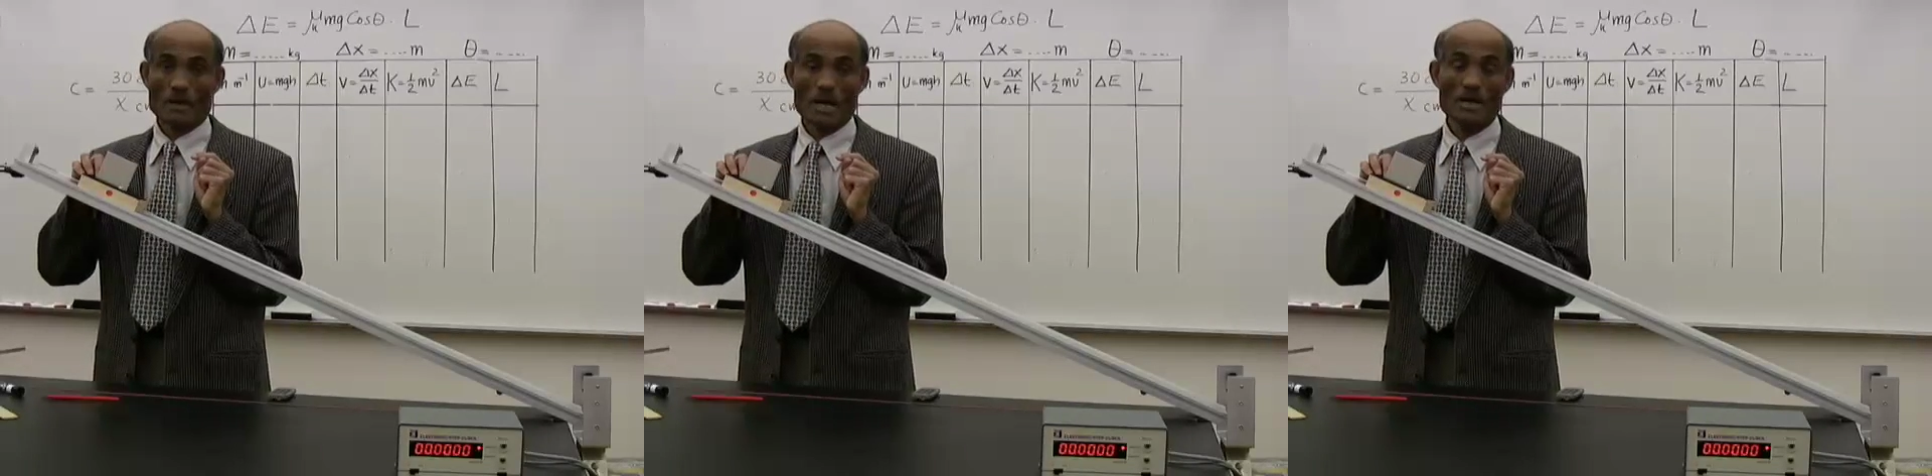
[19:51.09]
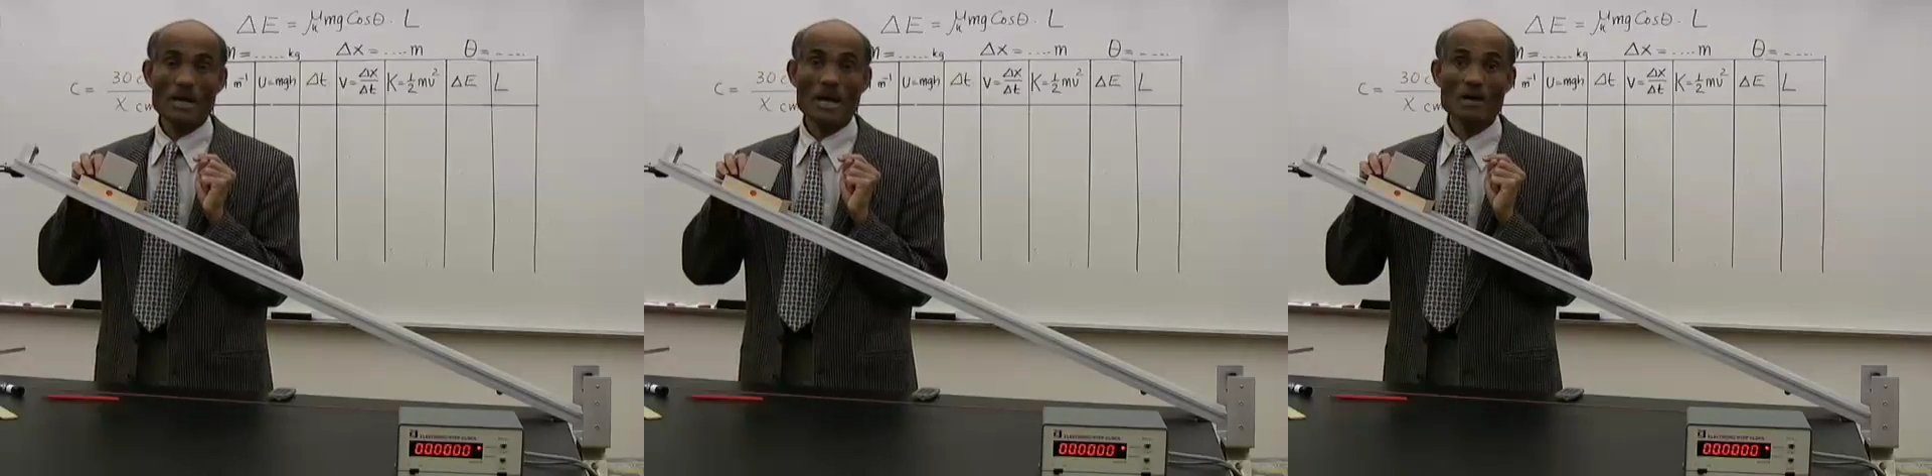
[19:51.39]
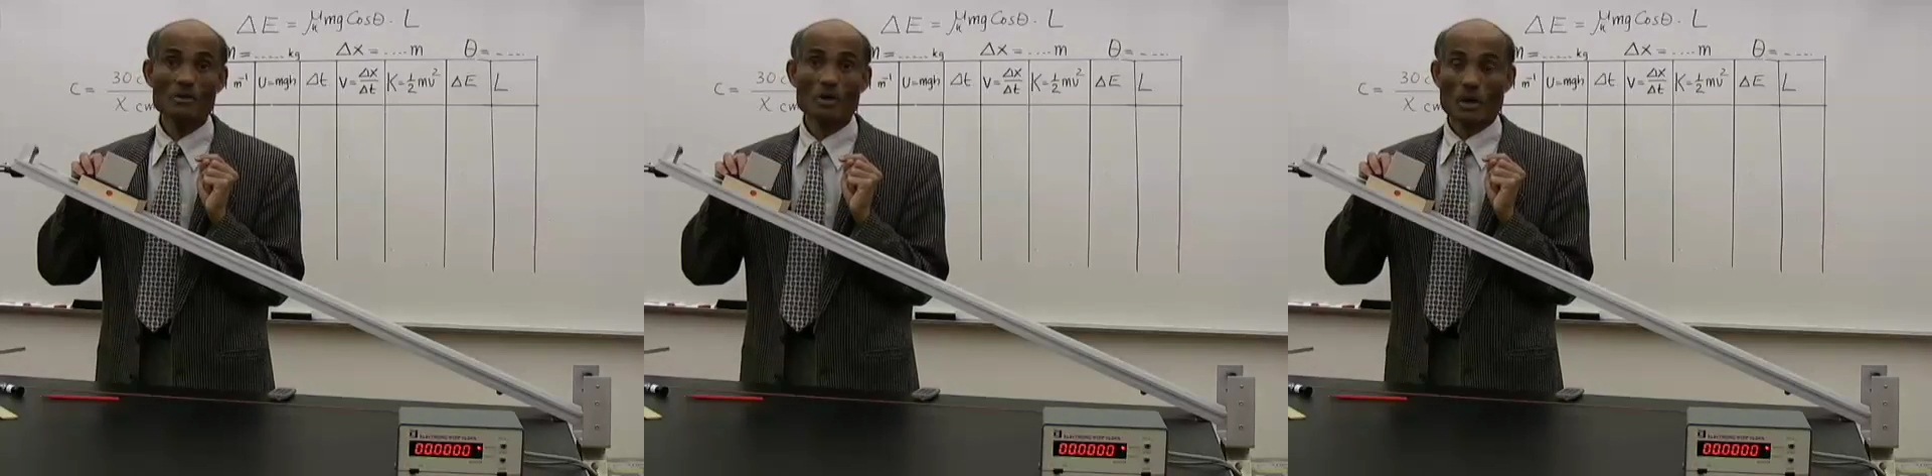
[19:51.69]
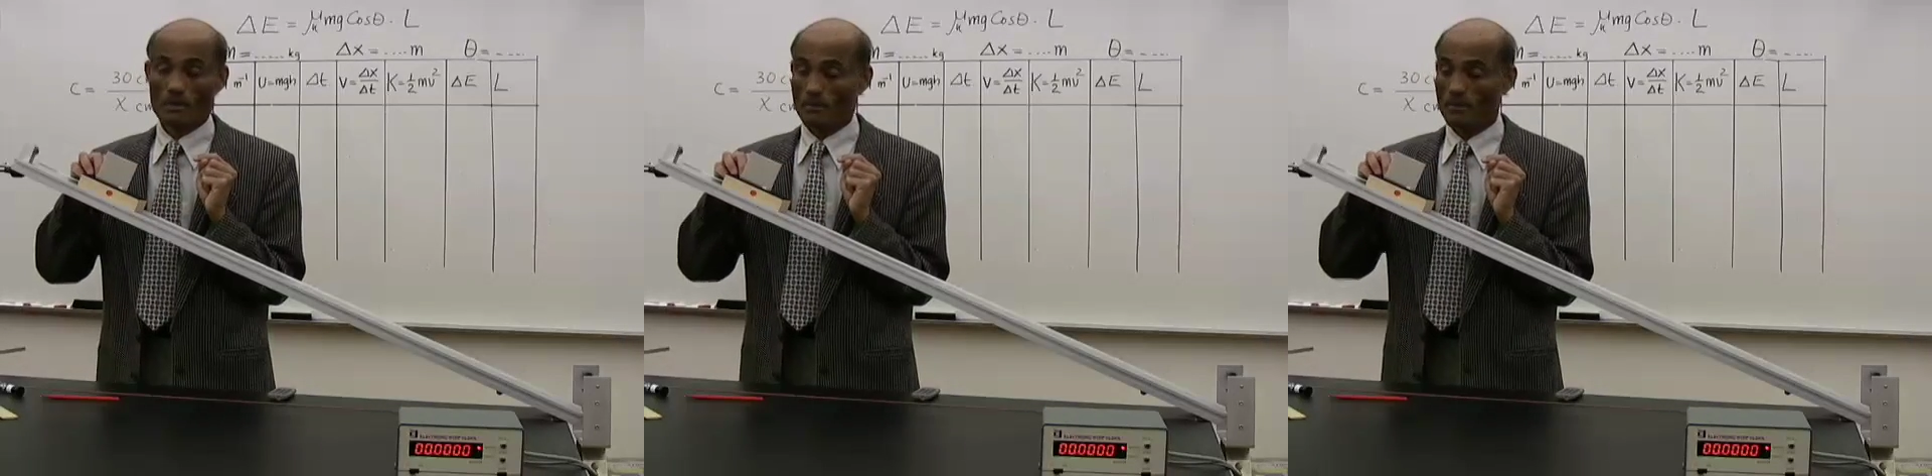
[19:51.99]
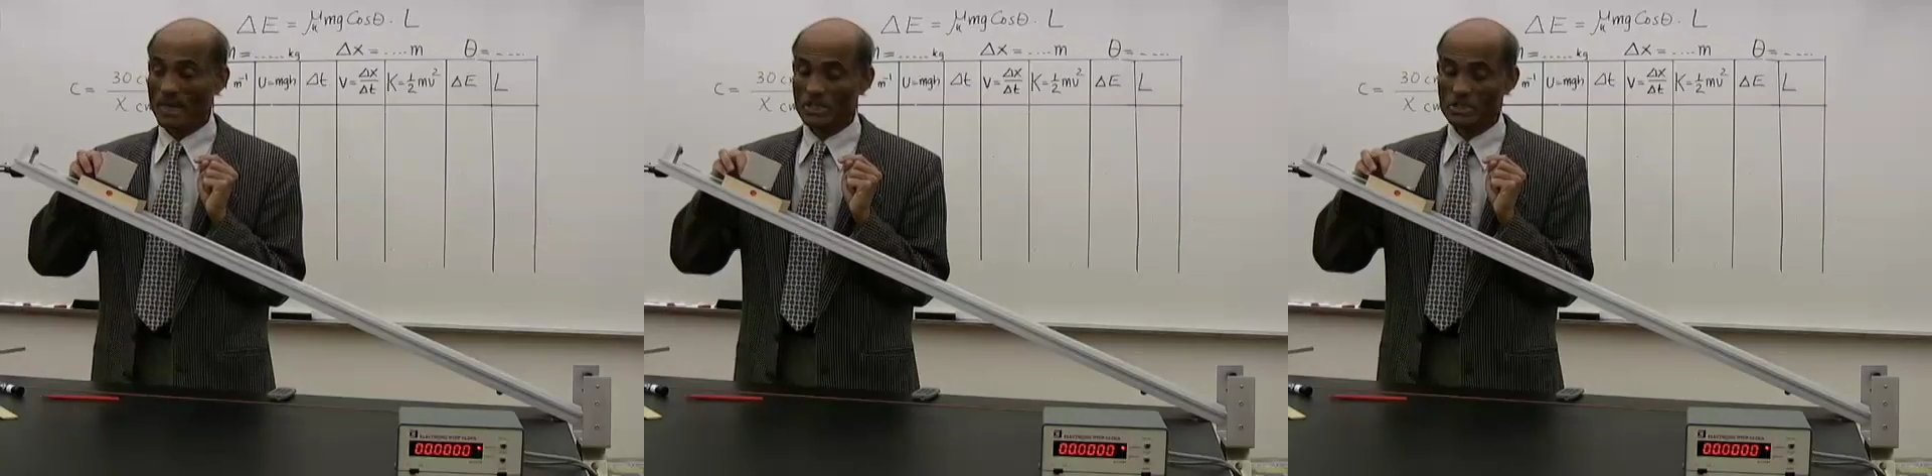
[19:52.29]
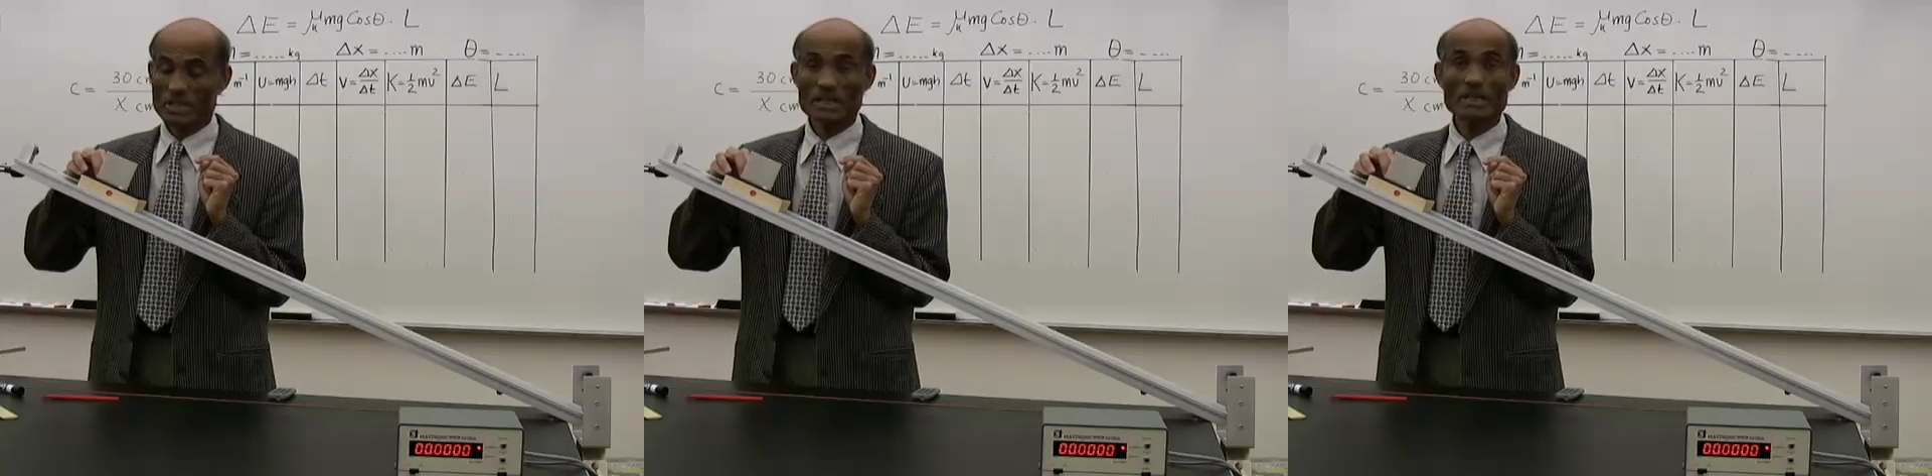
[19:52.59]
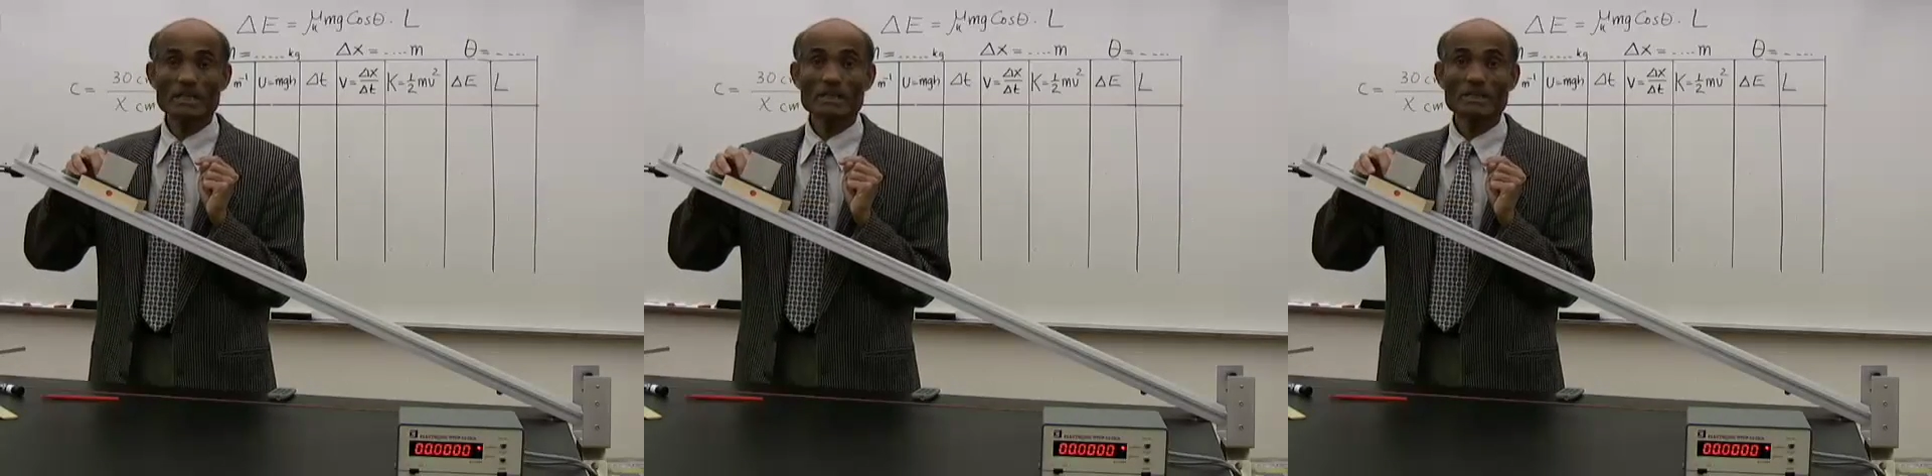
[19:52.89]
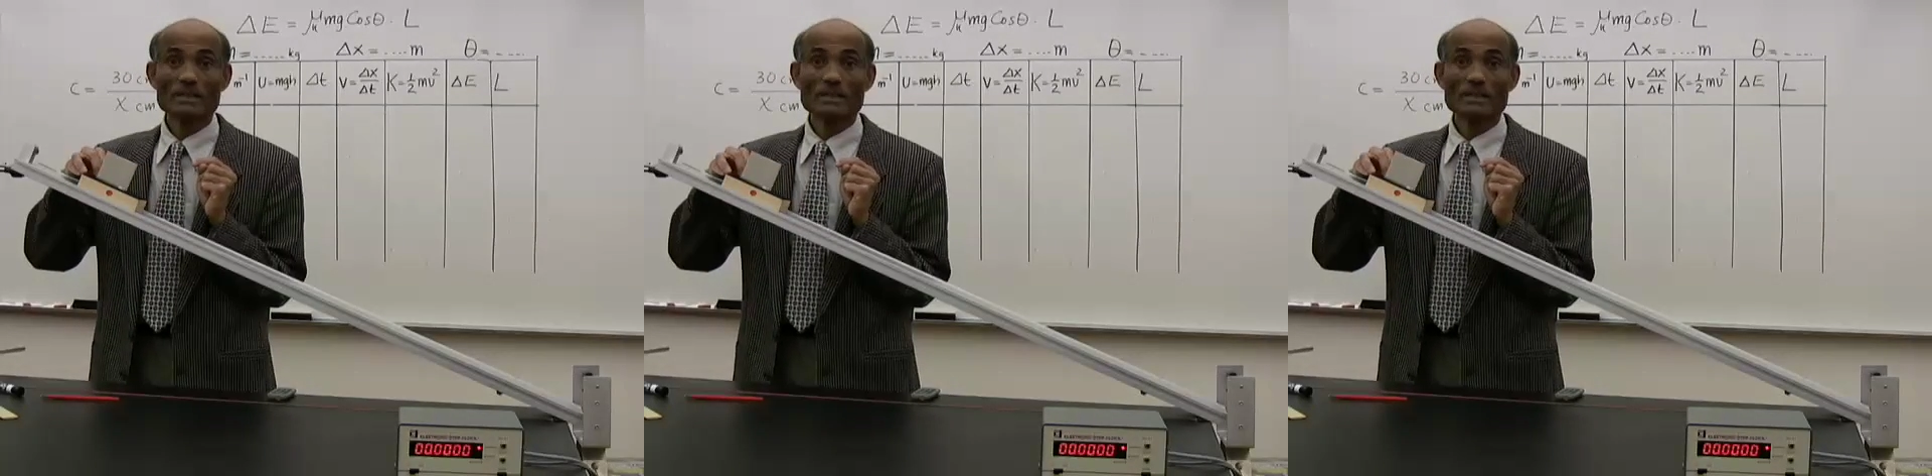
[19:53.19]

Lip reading: And now measure